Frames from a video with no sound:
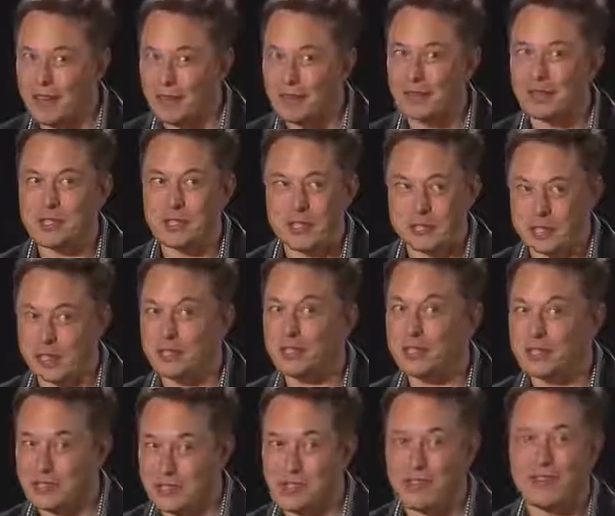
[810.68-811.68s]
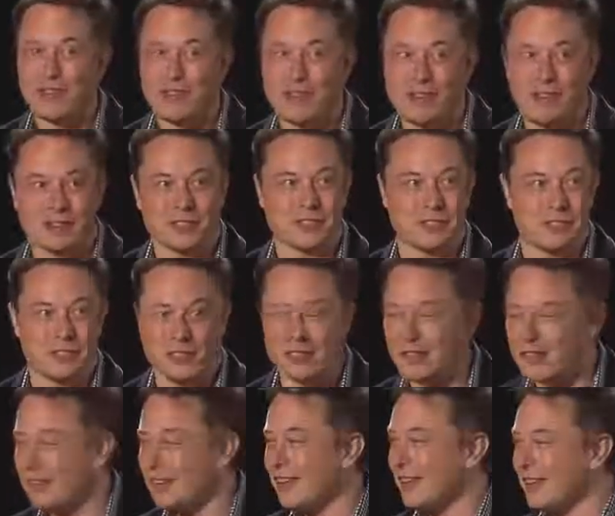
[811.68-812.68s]
that much. It's a lot faster.
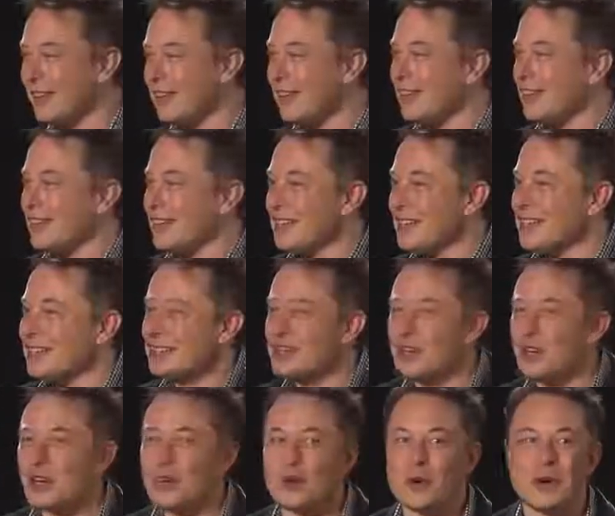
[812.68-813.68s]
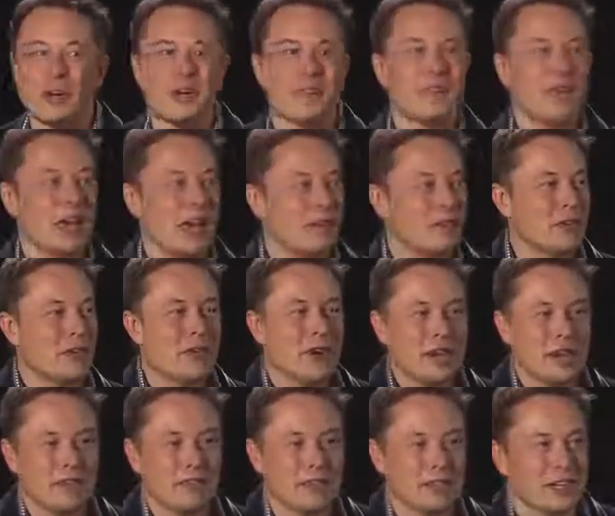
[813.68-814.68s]
So have a
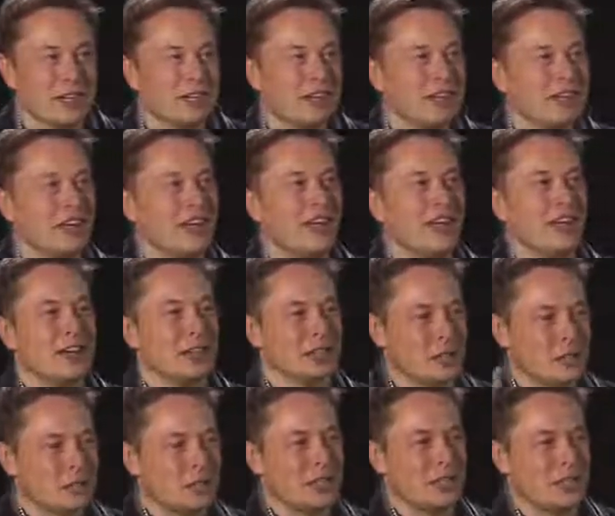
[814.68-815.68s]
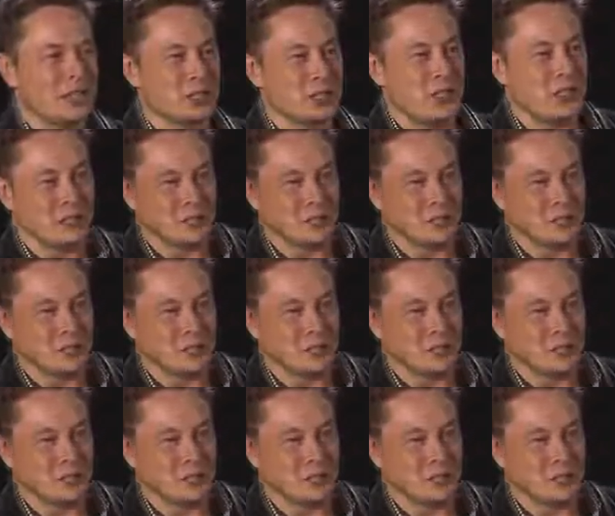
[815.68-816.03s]
great evening and enjoy the test